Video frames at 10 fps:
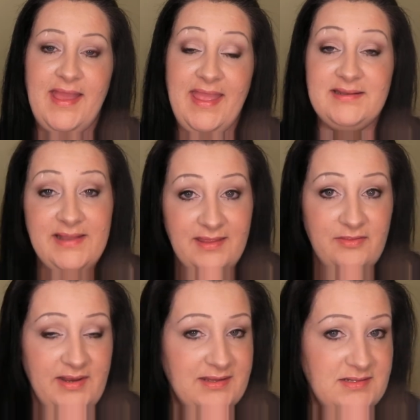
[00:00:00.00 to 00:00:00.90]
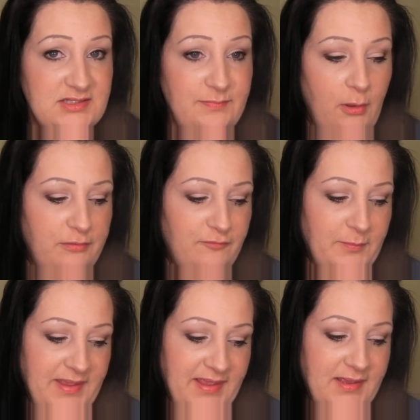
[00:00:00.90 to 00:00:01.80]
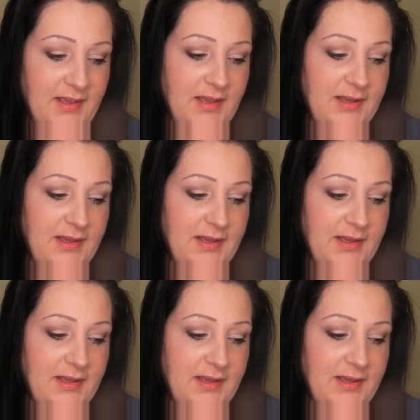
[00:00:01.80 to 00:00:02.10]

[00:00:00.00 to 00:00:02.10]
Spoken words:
and lengthening. It does both for me.